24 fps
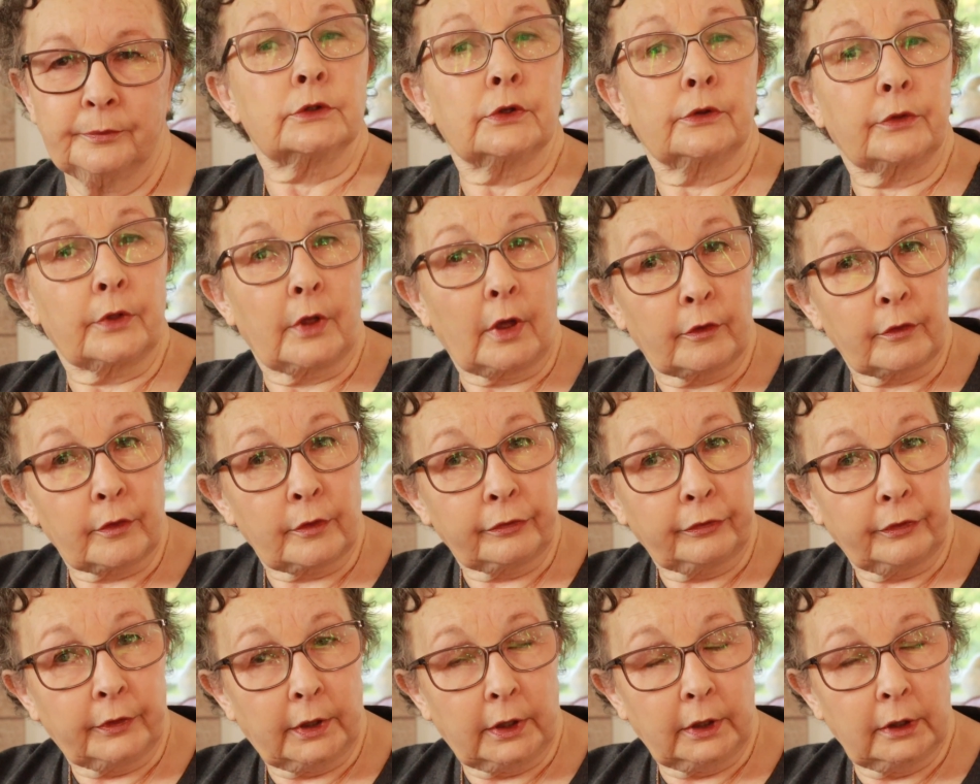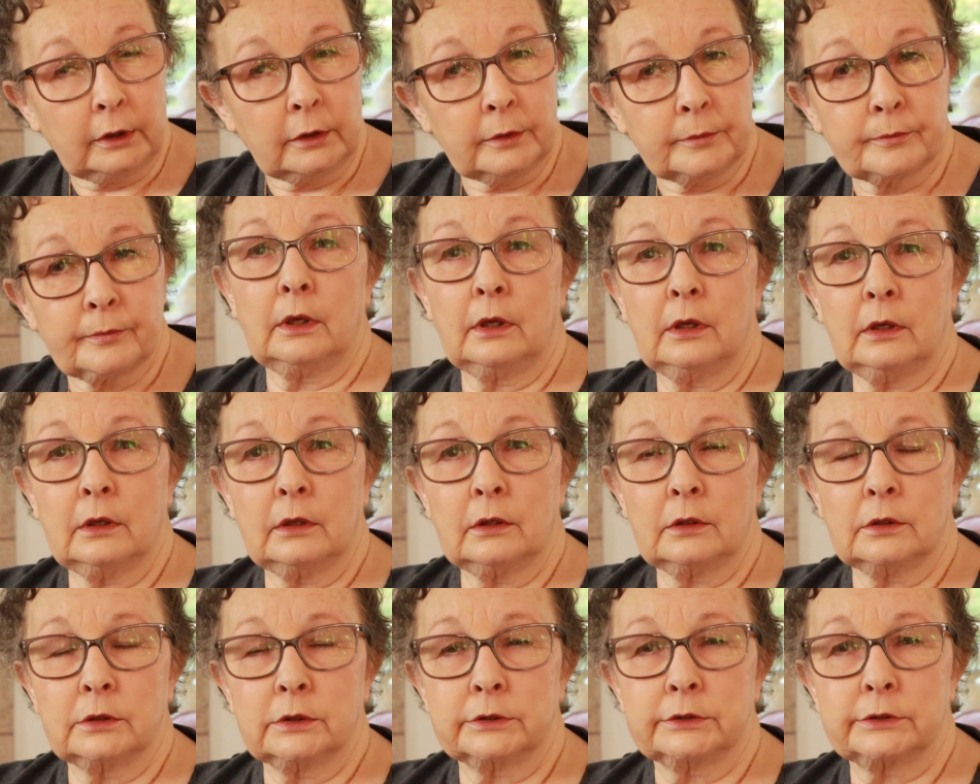So the other thing
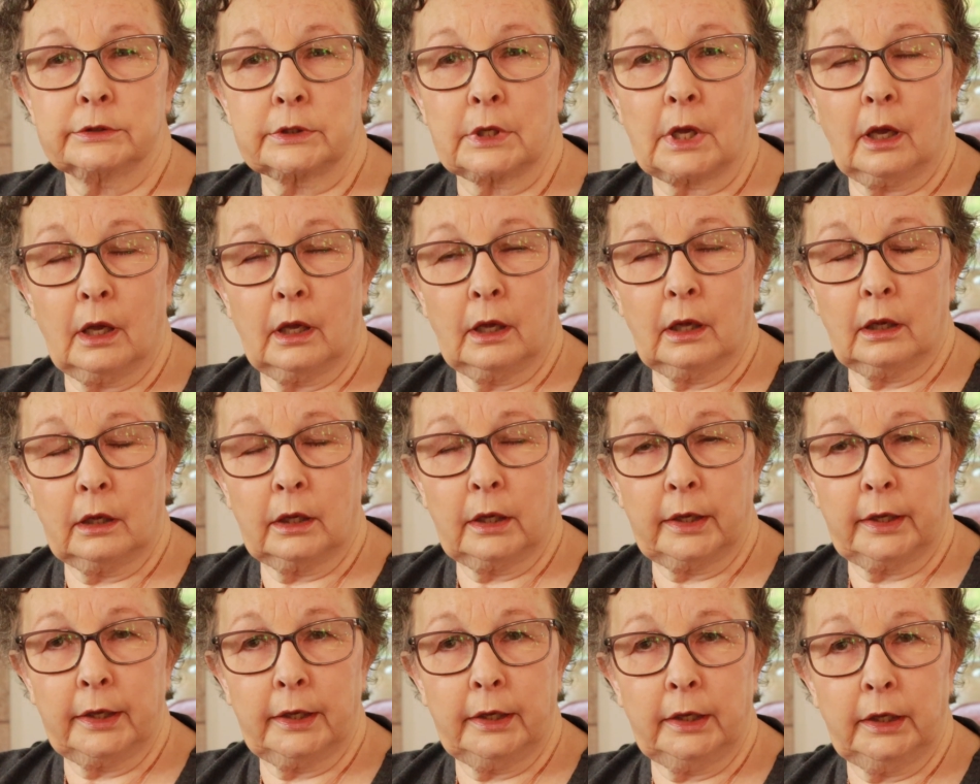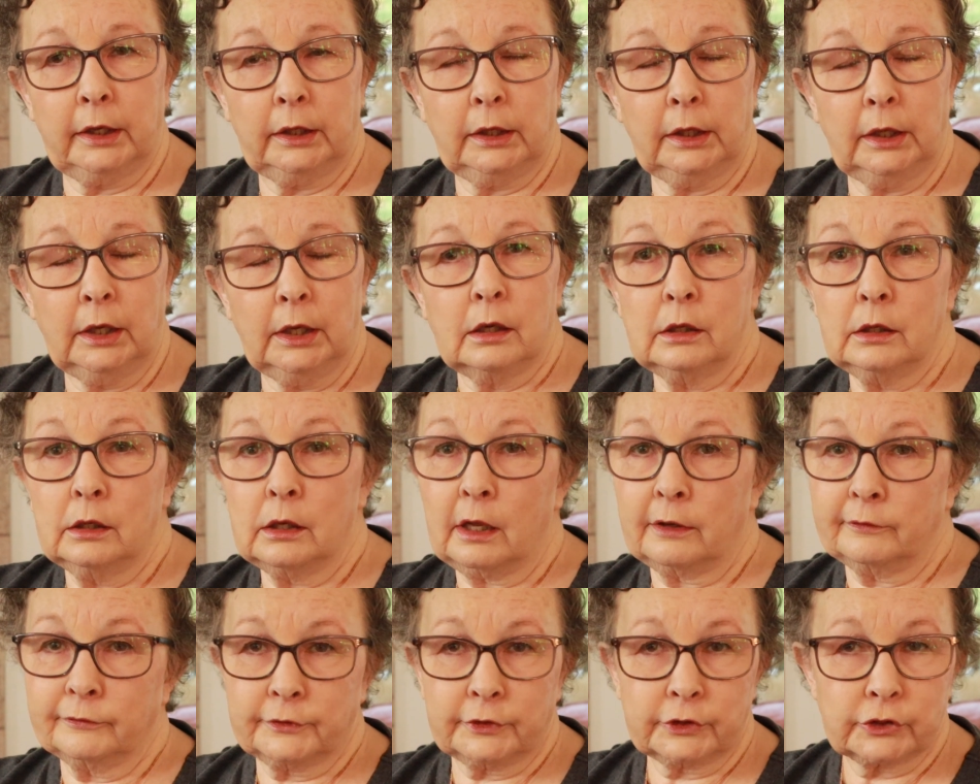is I
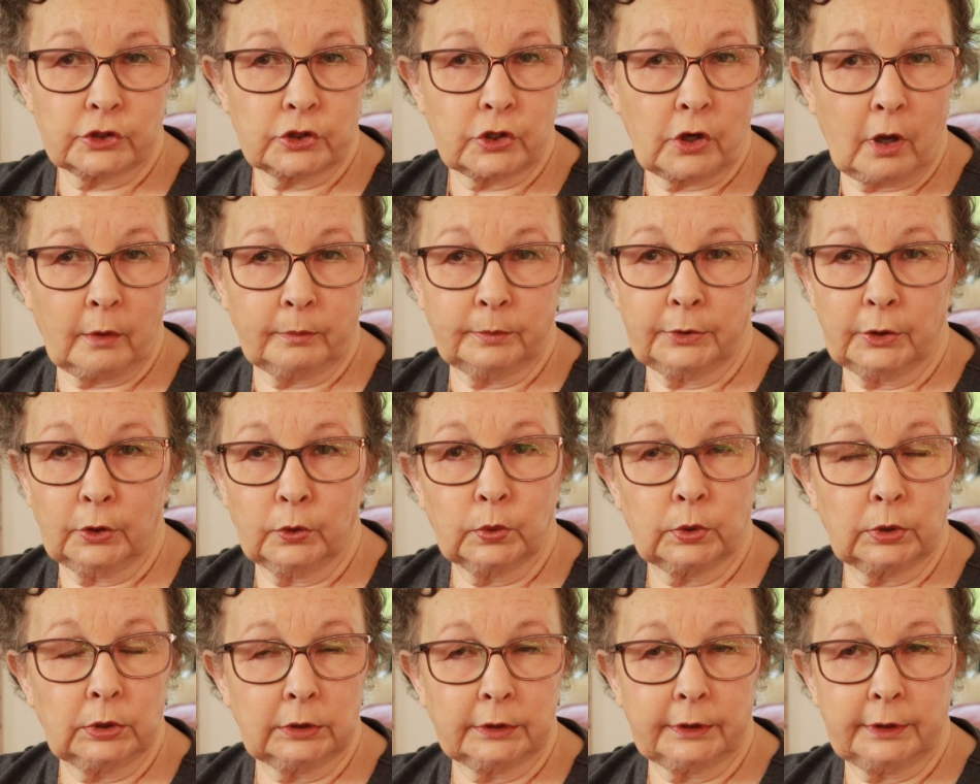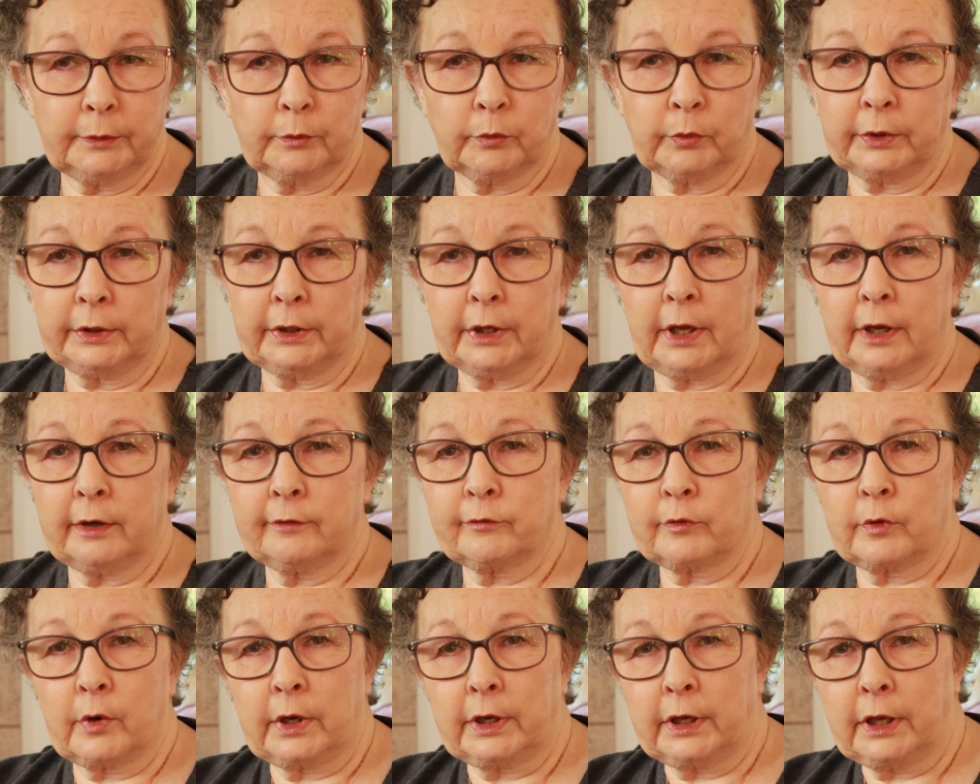love to shop locally
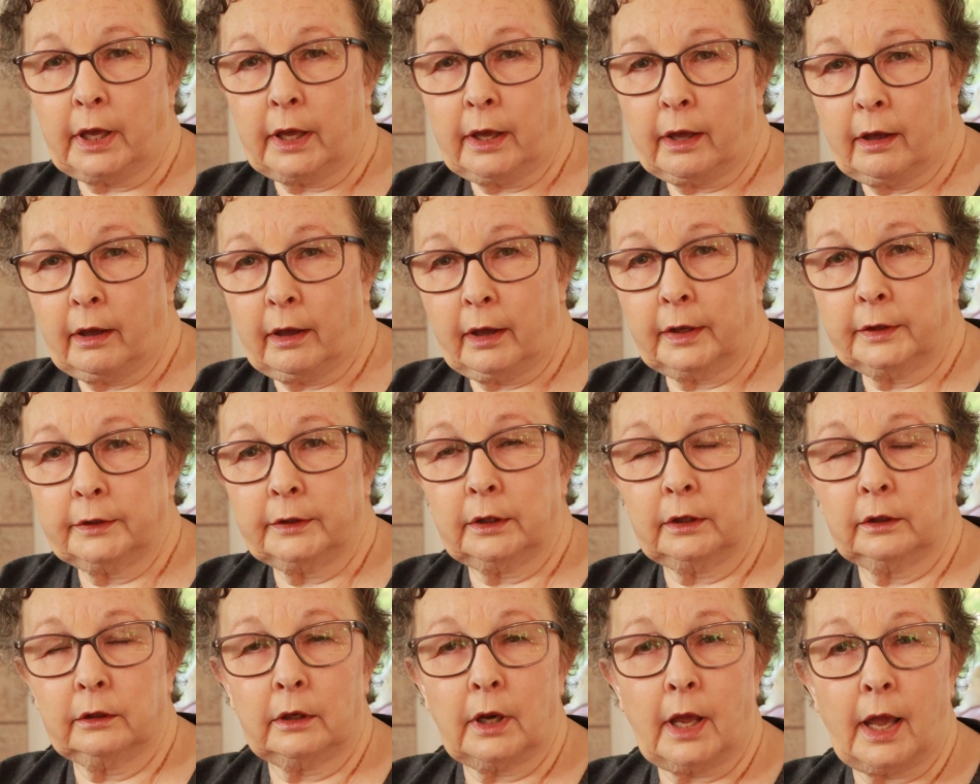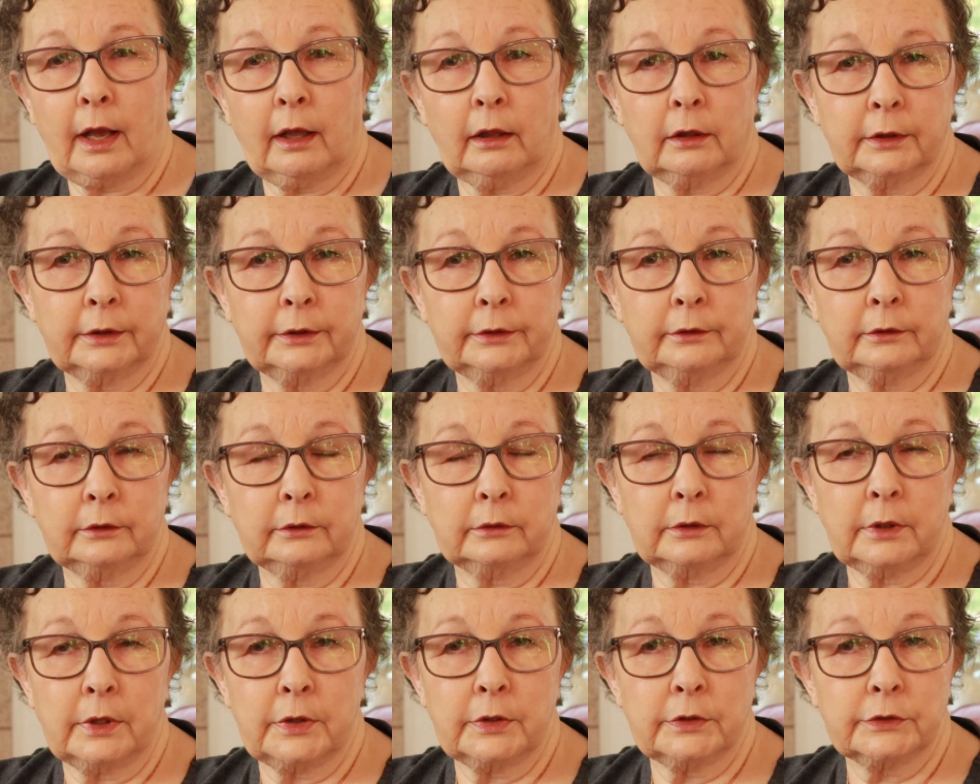whenever I can. And
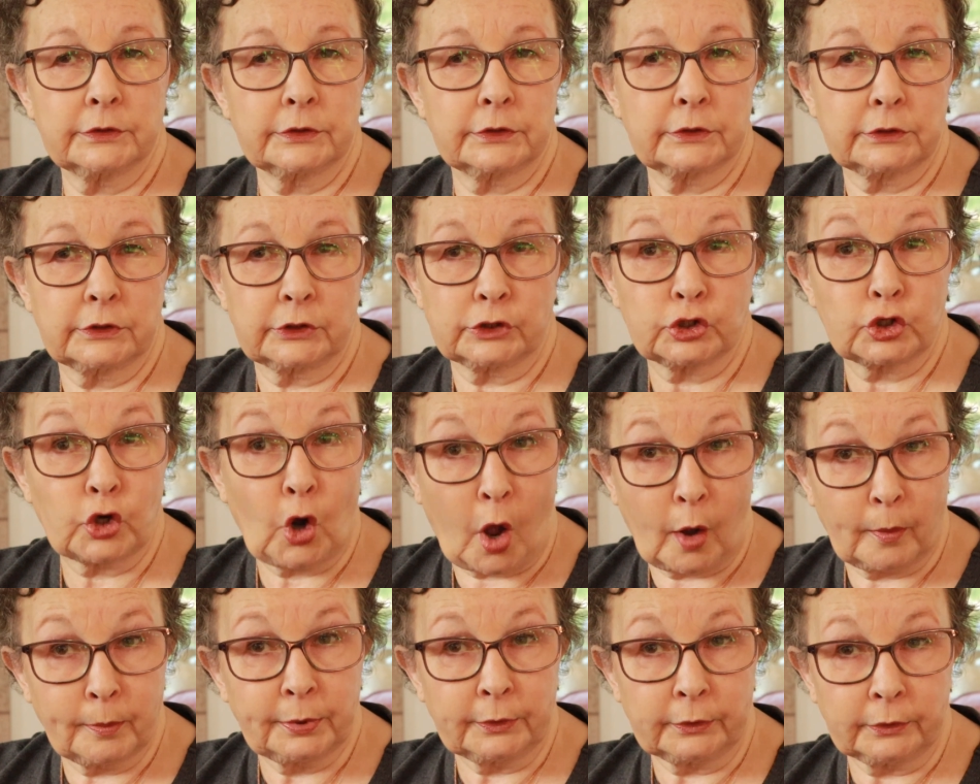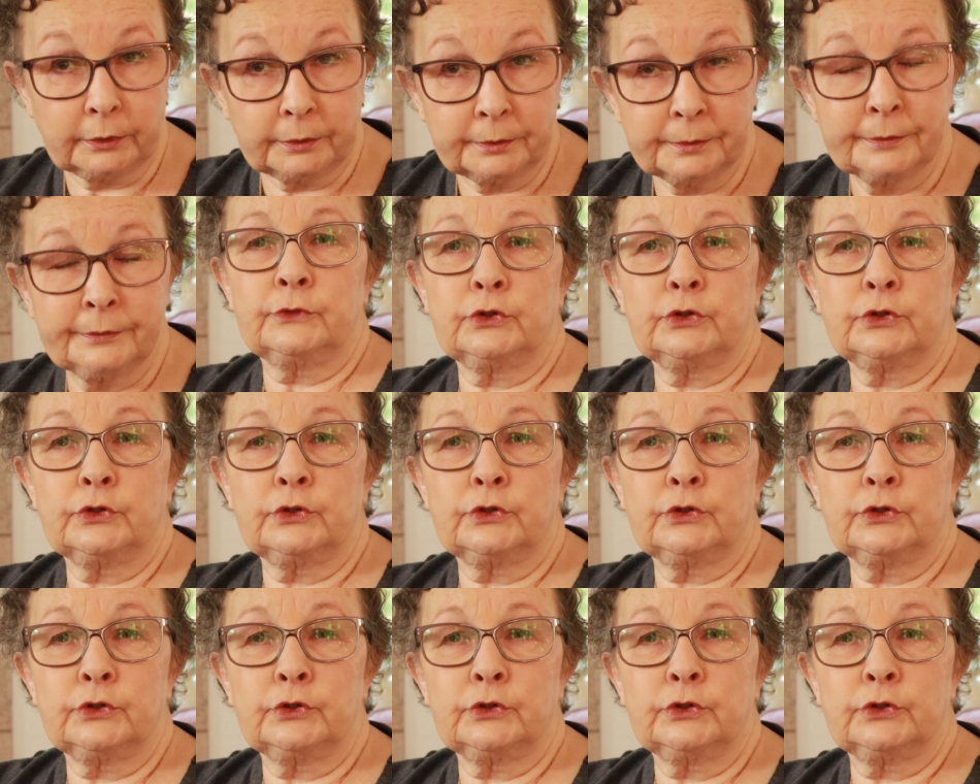Alan is the shopper.